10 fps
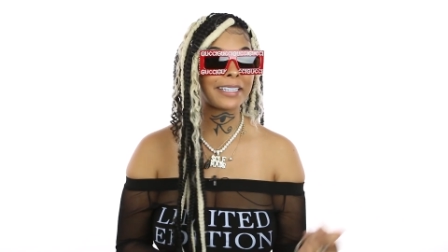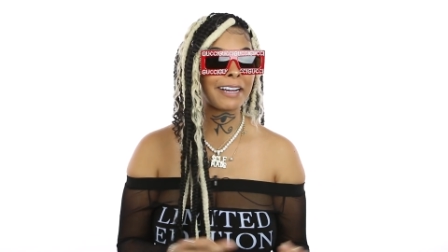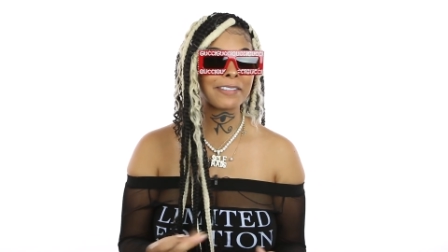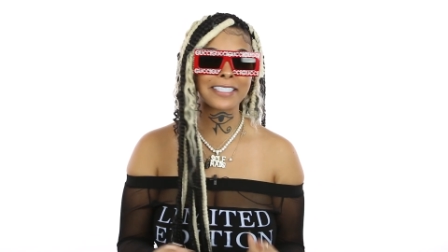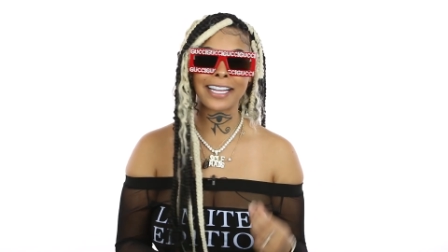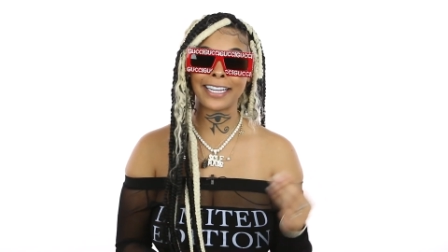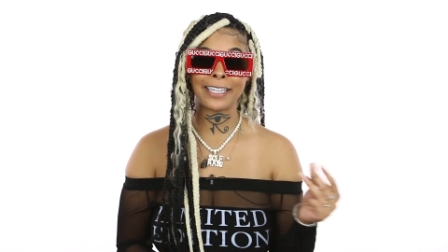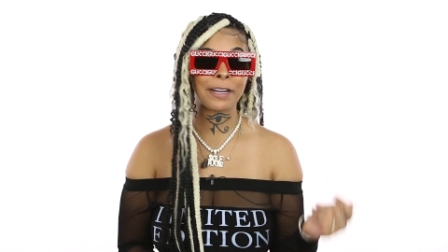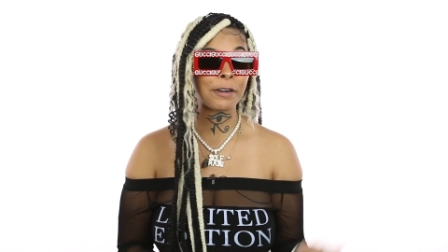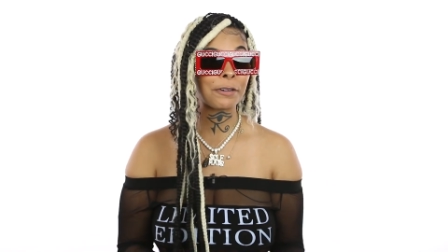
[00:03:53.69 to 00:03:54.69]
And I was like,
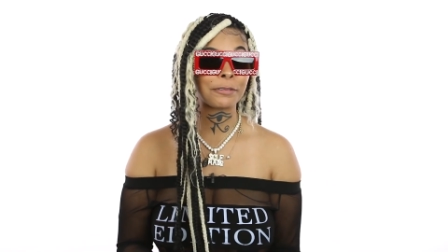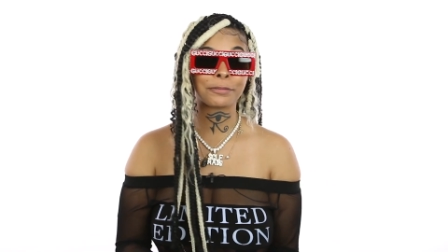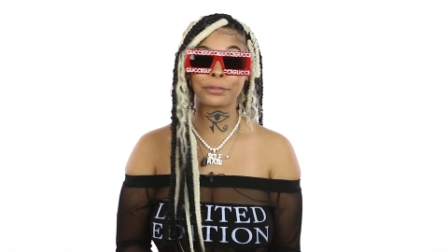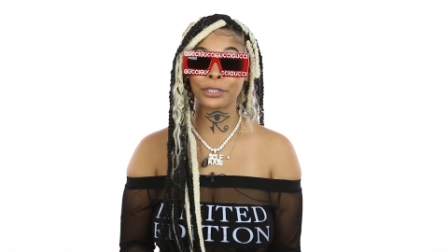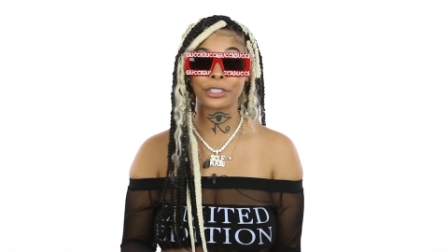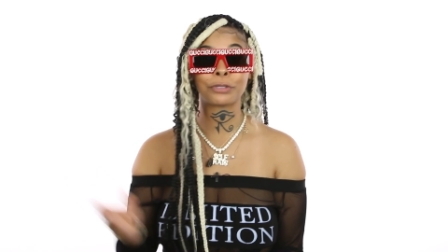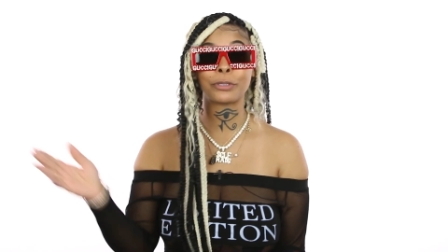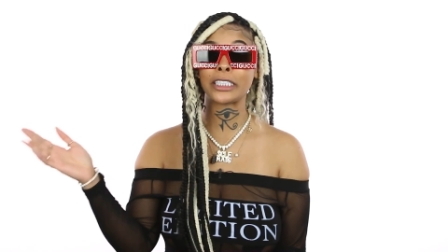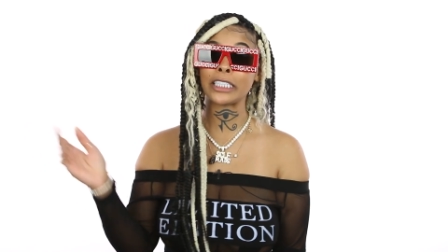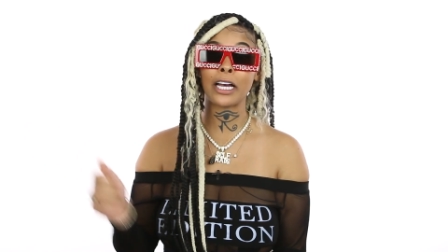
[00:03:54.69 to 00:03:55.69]
yo,
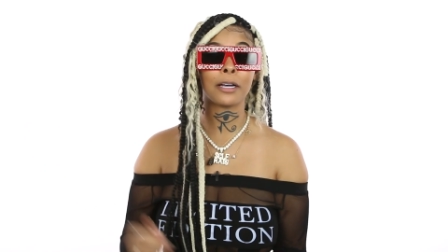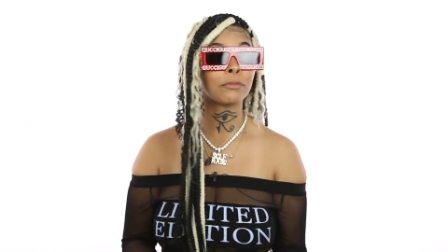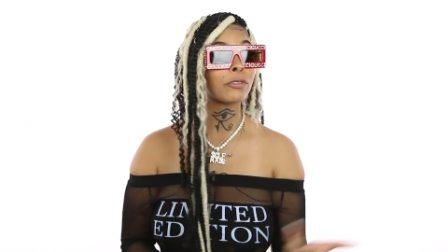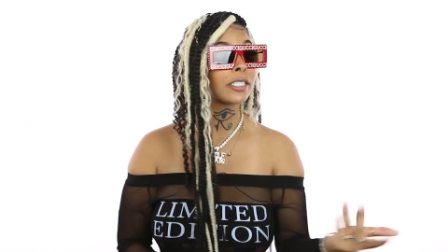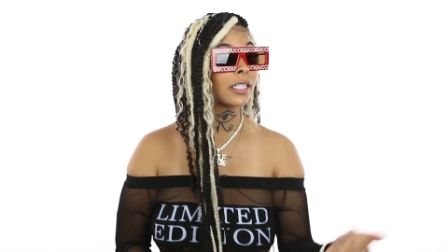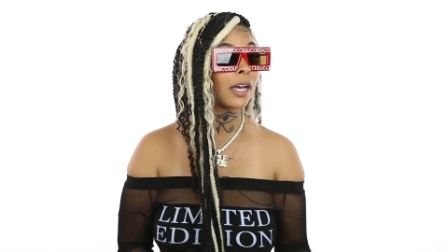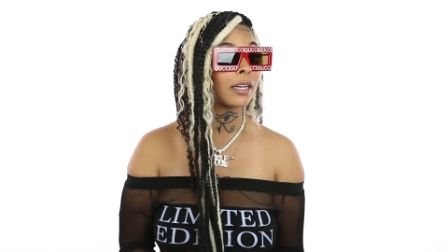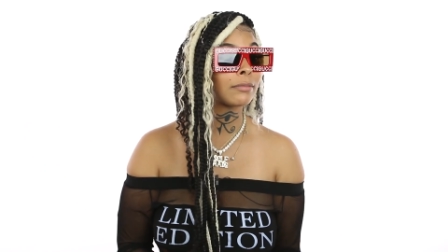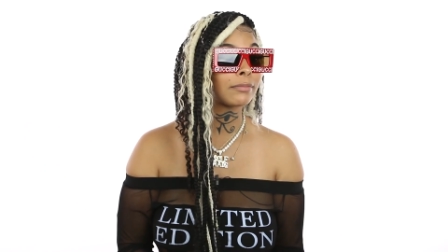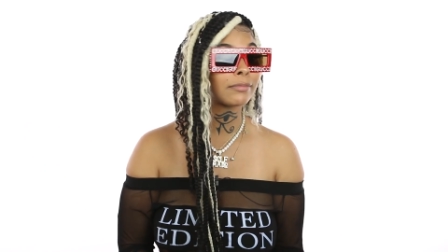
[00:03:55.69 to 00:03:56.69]
what's up? What's
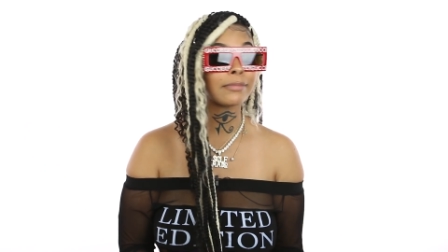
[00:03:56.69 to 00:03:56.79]
up?